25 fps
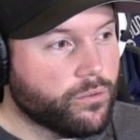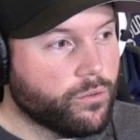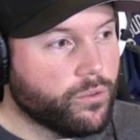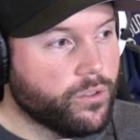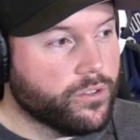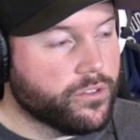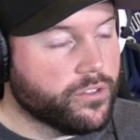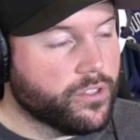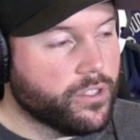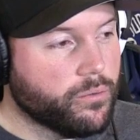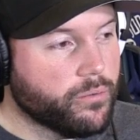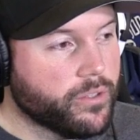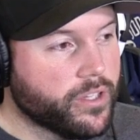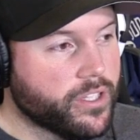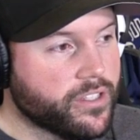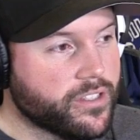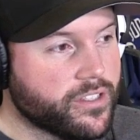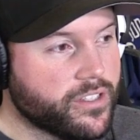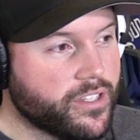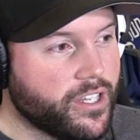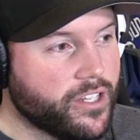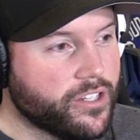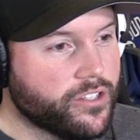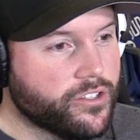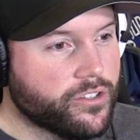Royals going to win the
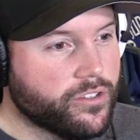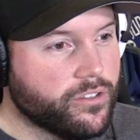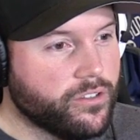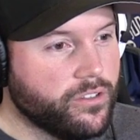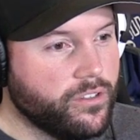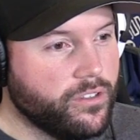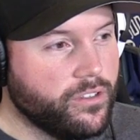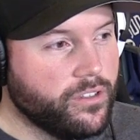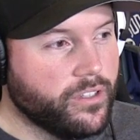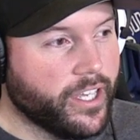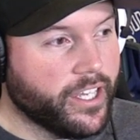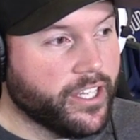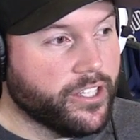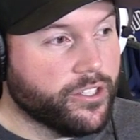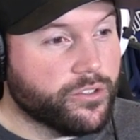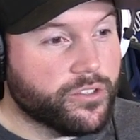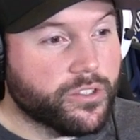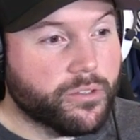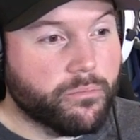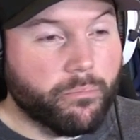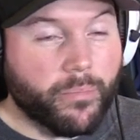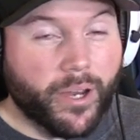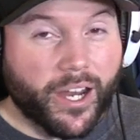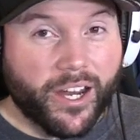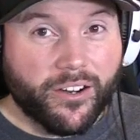Central. Angels
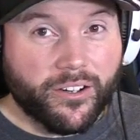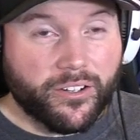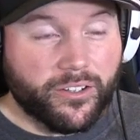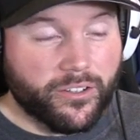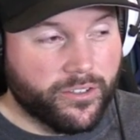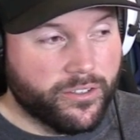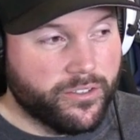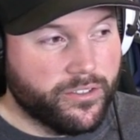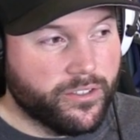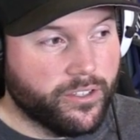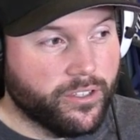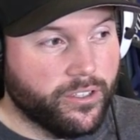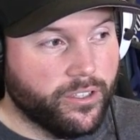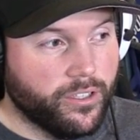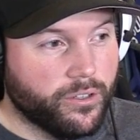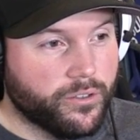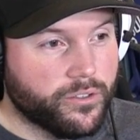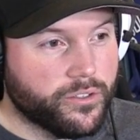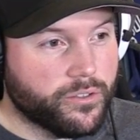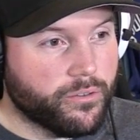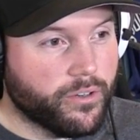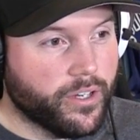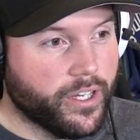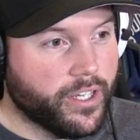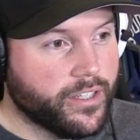and Mariners,
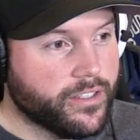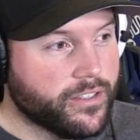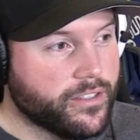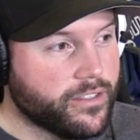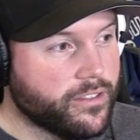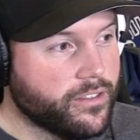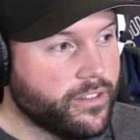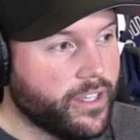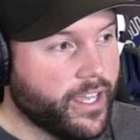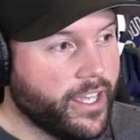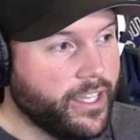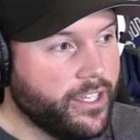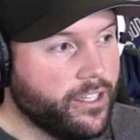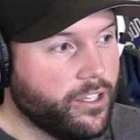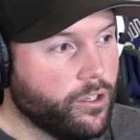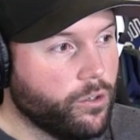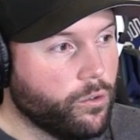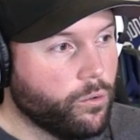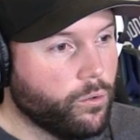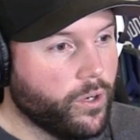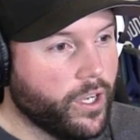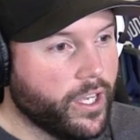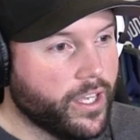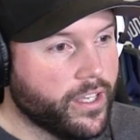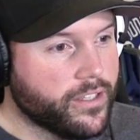close race.
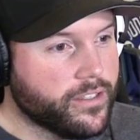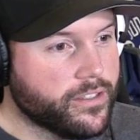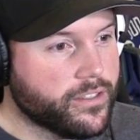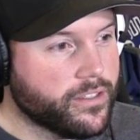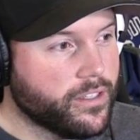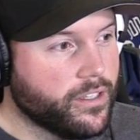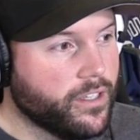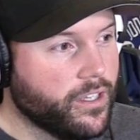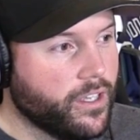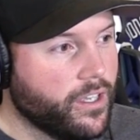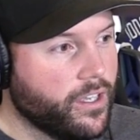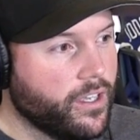AL West.